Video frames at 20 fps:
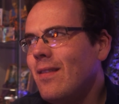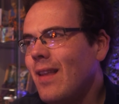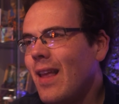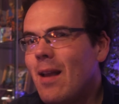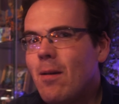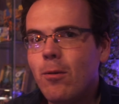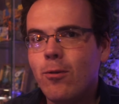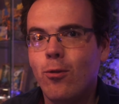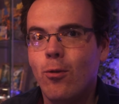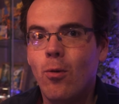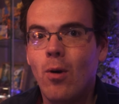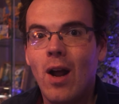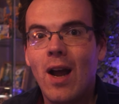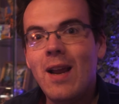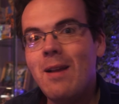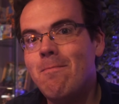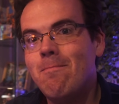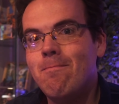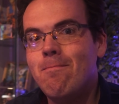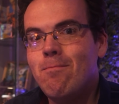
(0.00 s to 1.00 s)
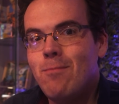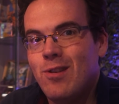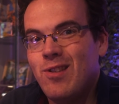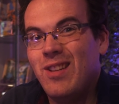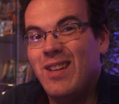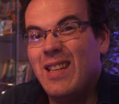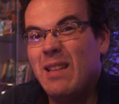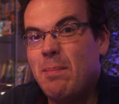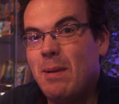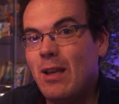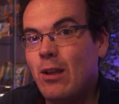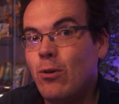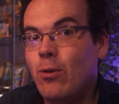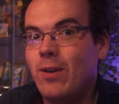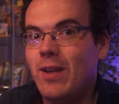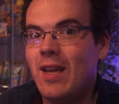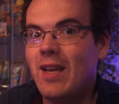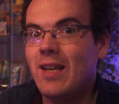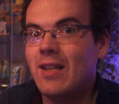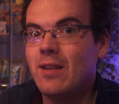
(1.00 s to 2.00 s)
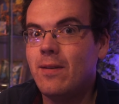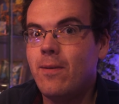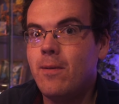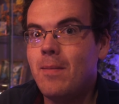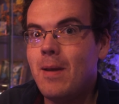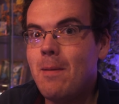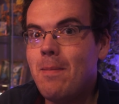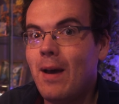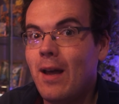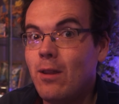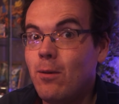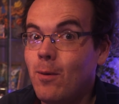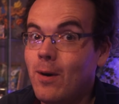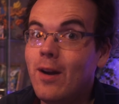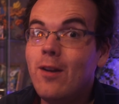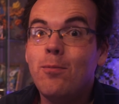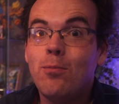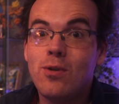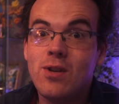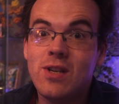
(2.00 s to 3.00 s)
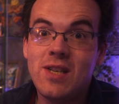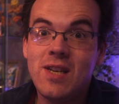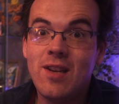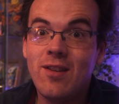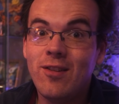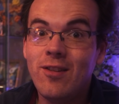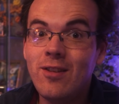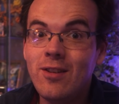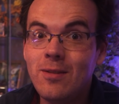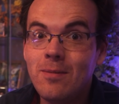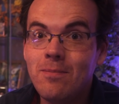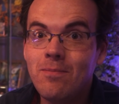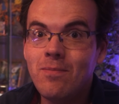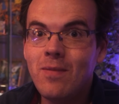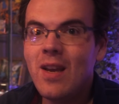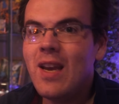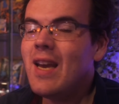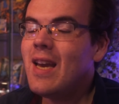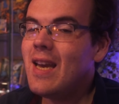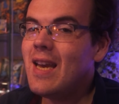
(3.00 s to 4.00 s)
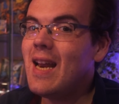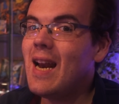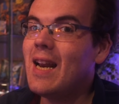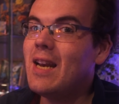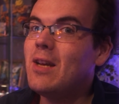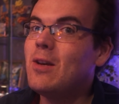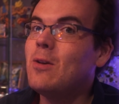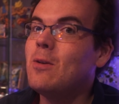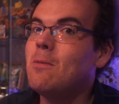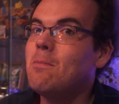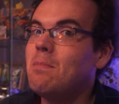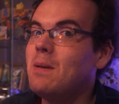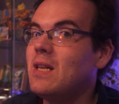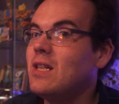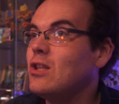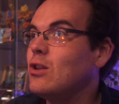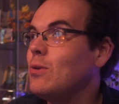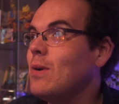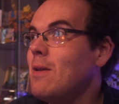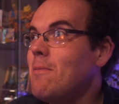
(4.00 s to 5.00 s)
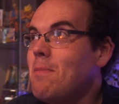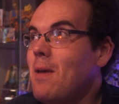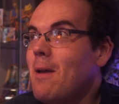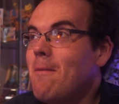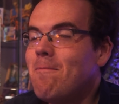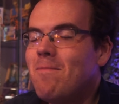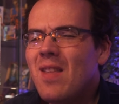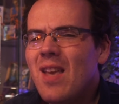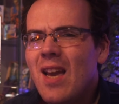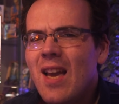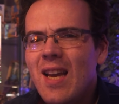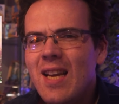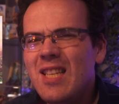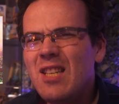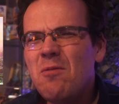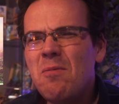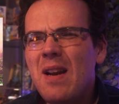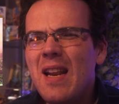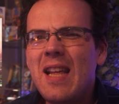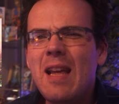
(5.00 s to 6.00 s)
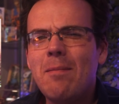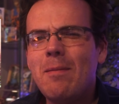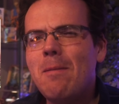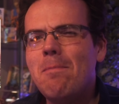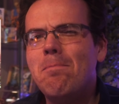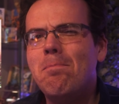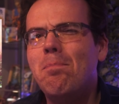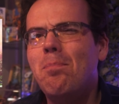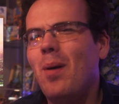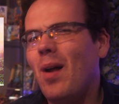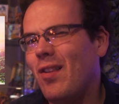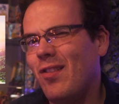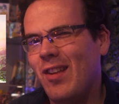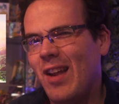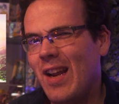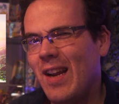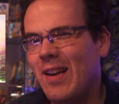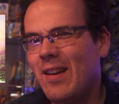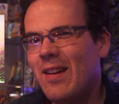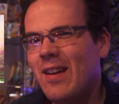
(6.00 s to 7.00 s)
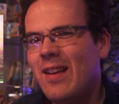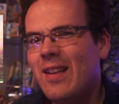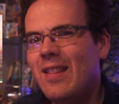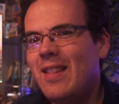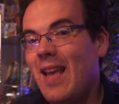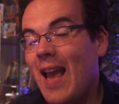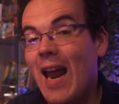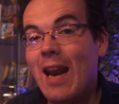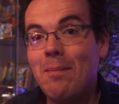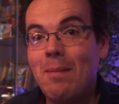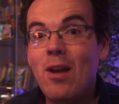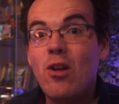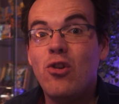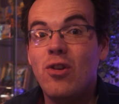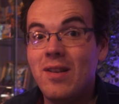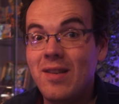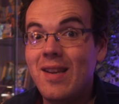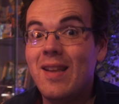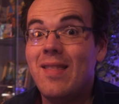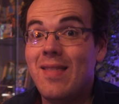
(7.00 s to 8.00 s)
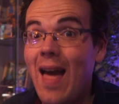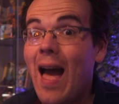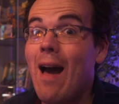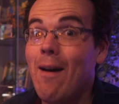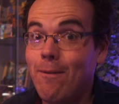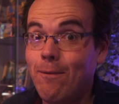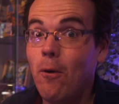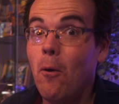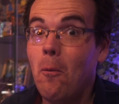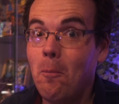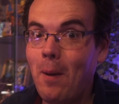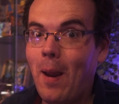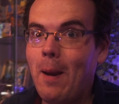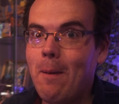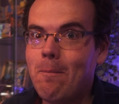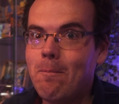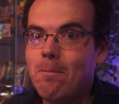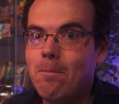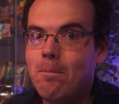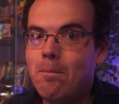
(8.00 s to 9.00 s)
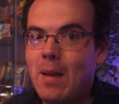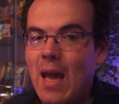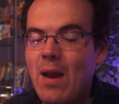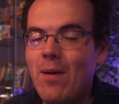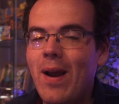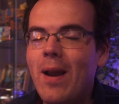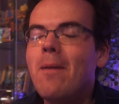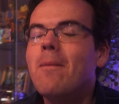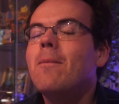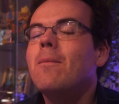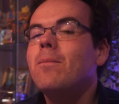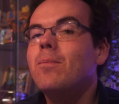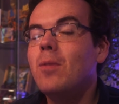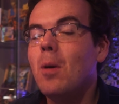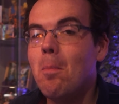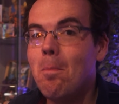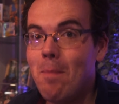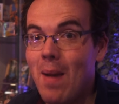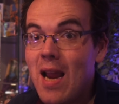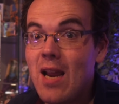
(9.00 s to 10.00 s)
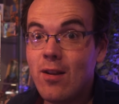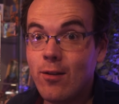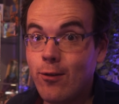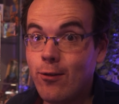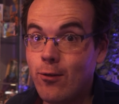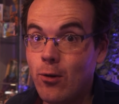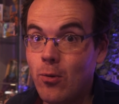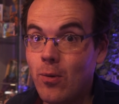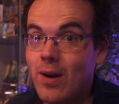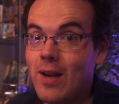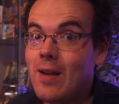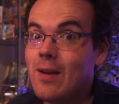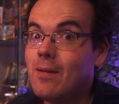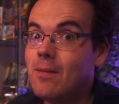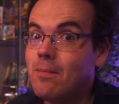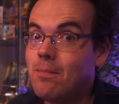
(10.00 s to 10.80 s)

it was alright, just a little bit cookie cutter for me, but otherwise pretty decent. It had a good beat to it, but it didn't really get me buzzing. The animation did that for me. Anyway, the main story